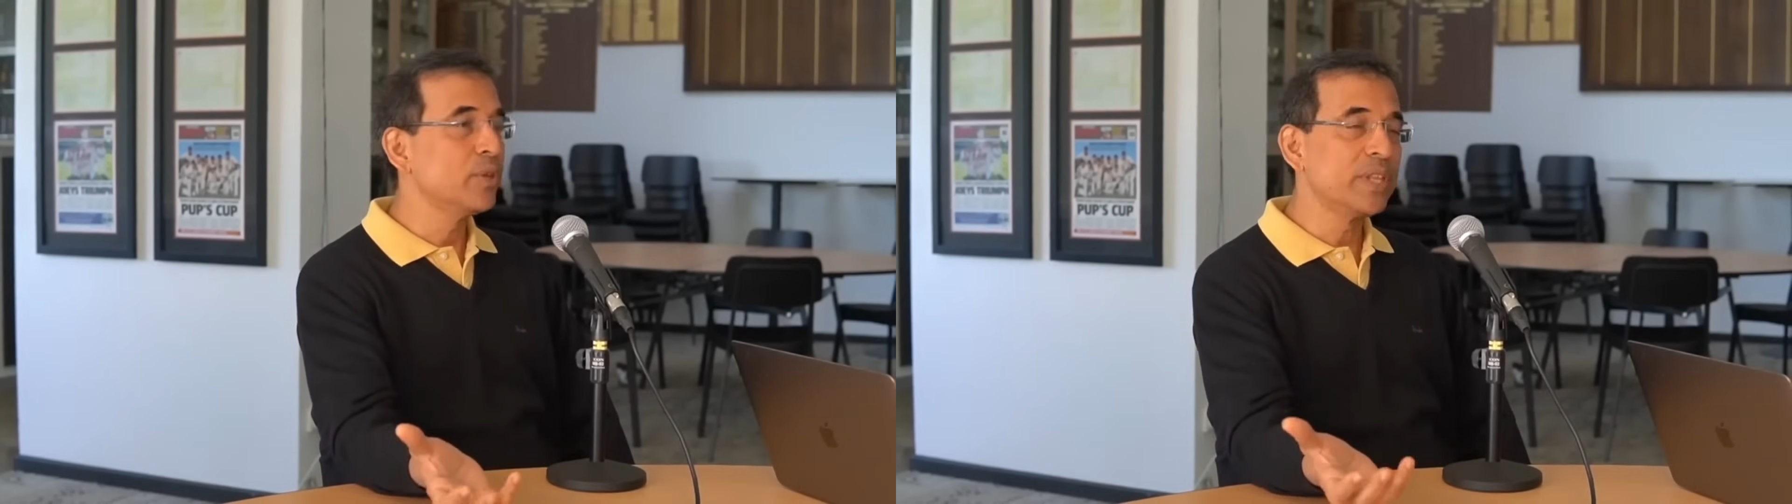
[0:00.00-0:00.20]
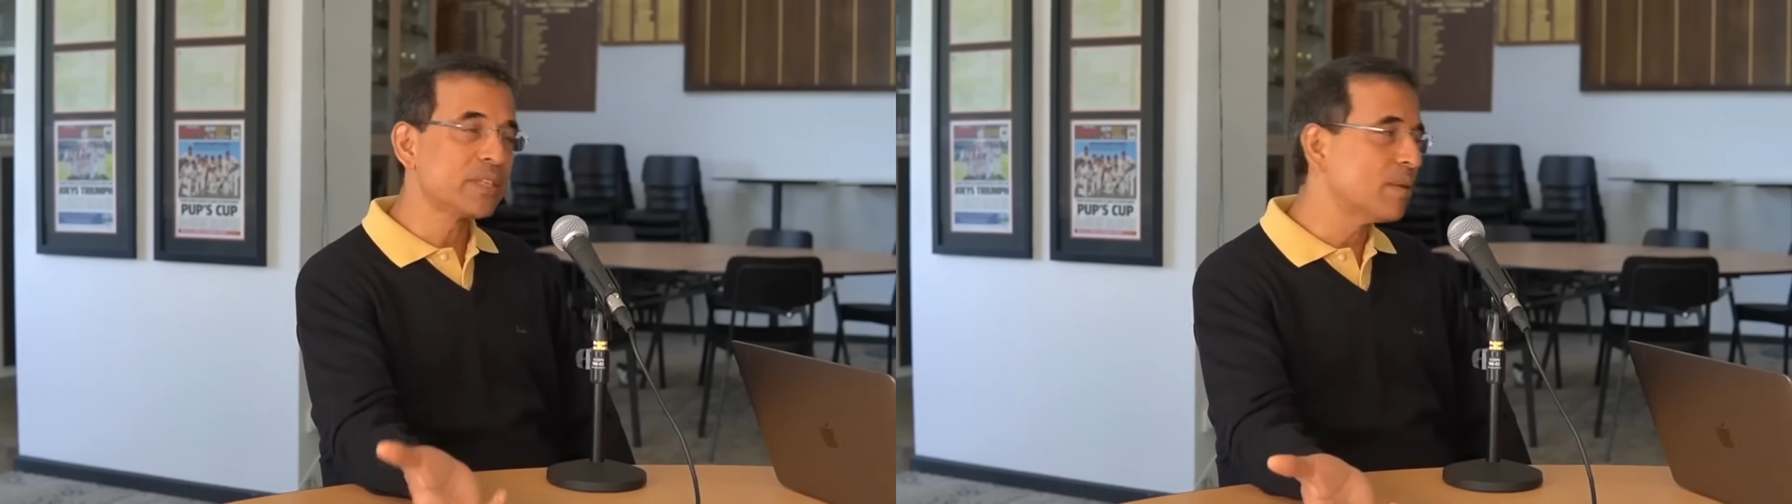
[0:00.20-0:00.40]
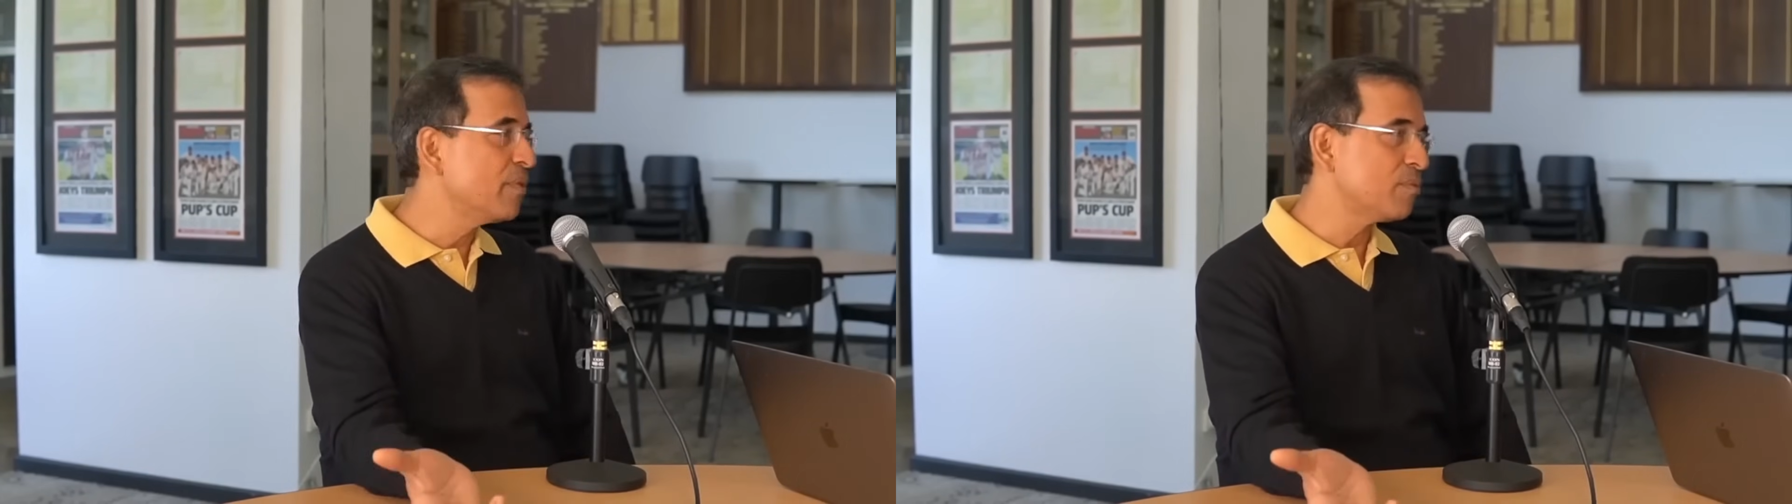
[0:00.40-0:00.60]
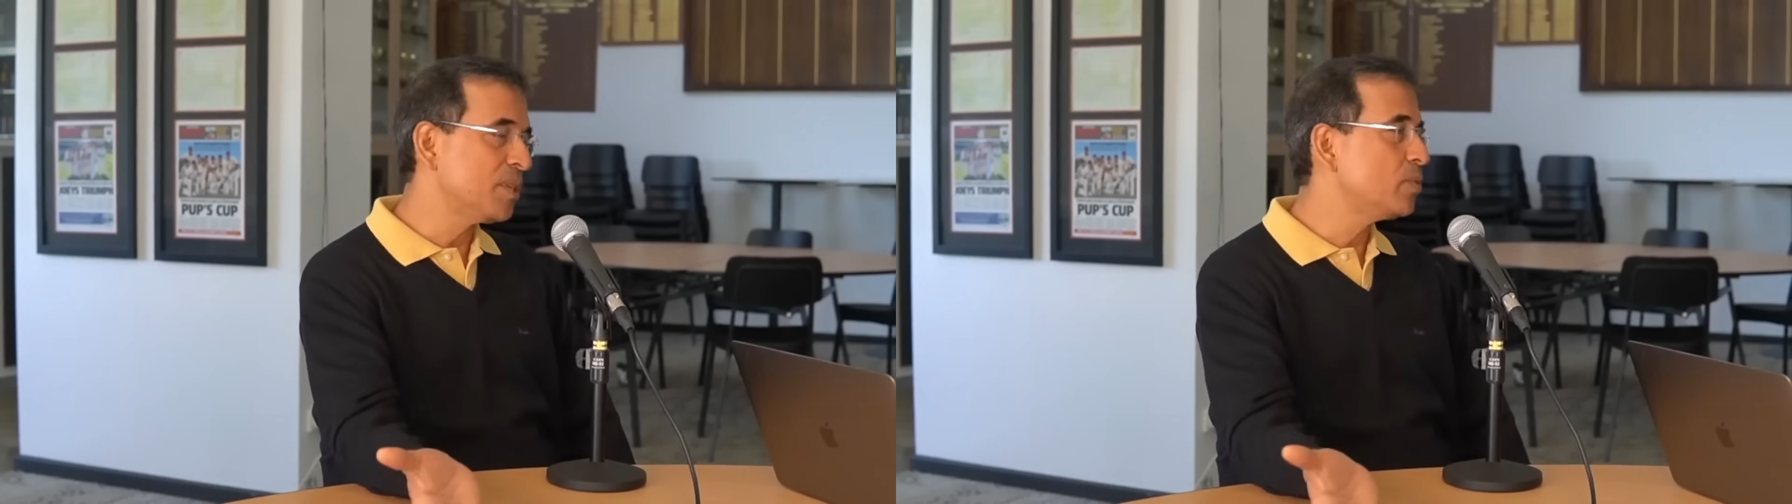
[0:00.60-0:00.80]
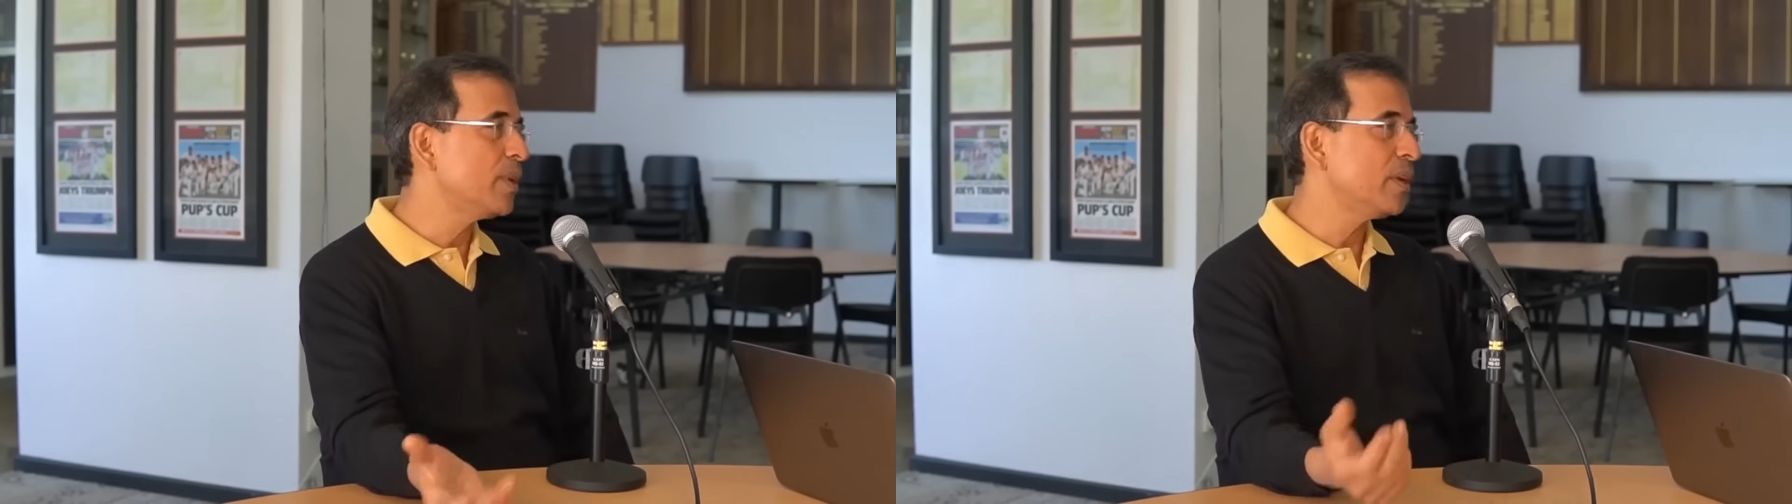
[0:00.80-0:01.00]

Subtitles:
and that's coming from T20.